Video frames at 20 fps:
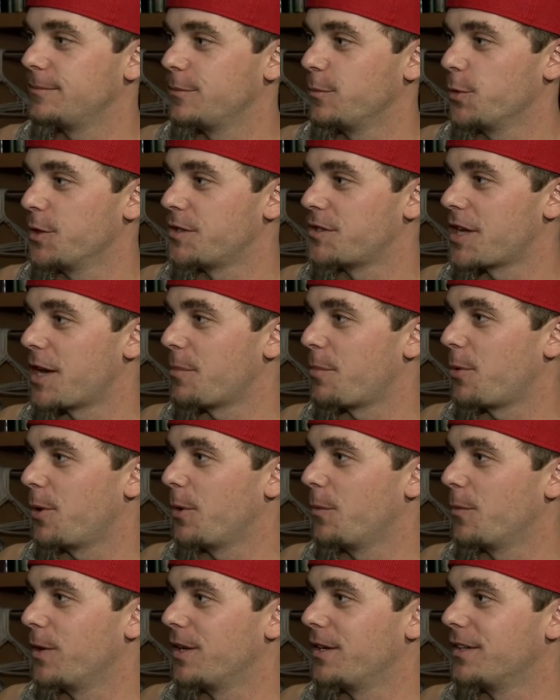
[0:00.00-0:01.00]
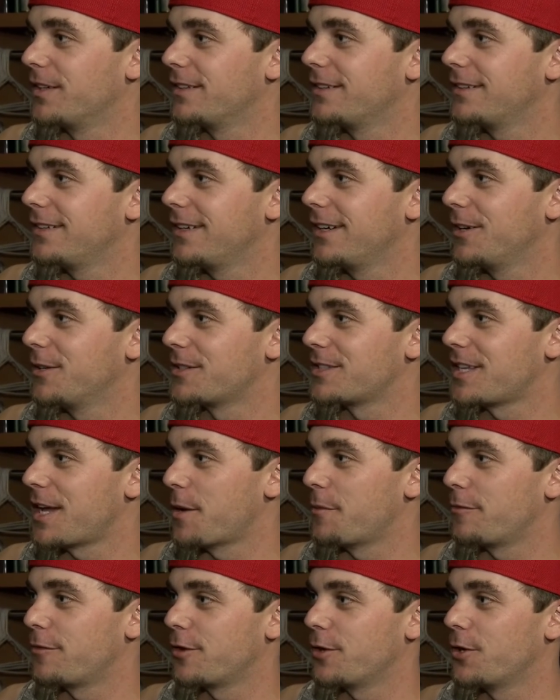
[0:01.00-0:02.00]
reach that point when, you know, it's
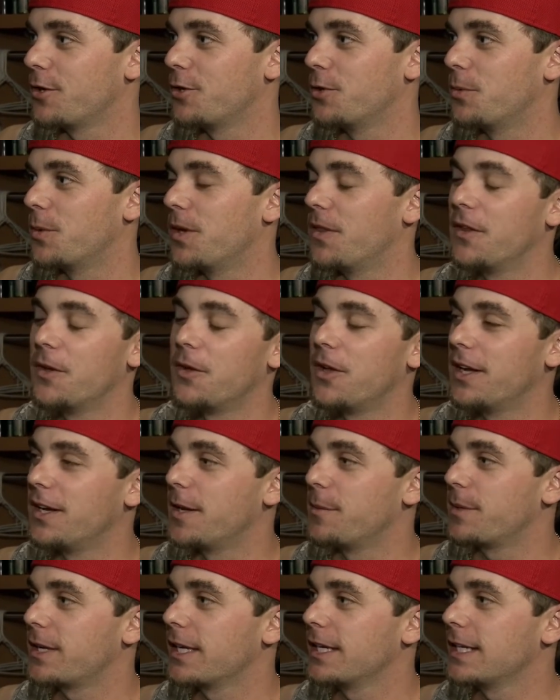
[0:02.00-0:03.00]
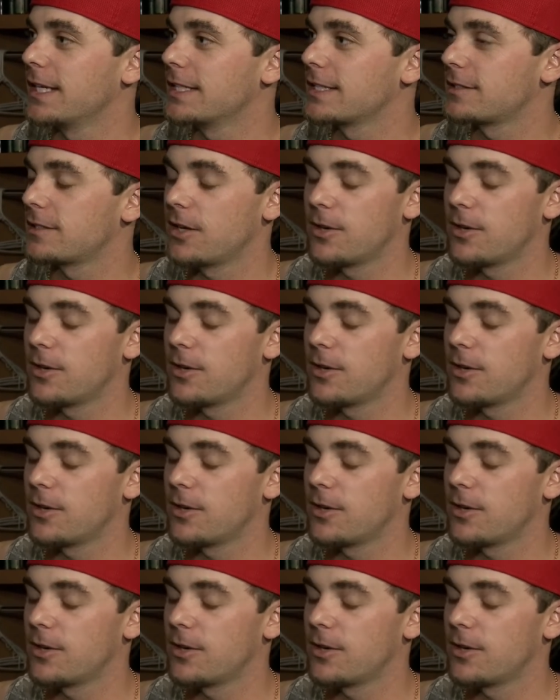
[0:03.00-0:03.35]
time for a new one, they'll end up getting it.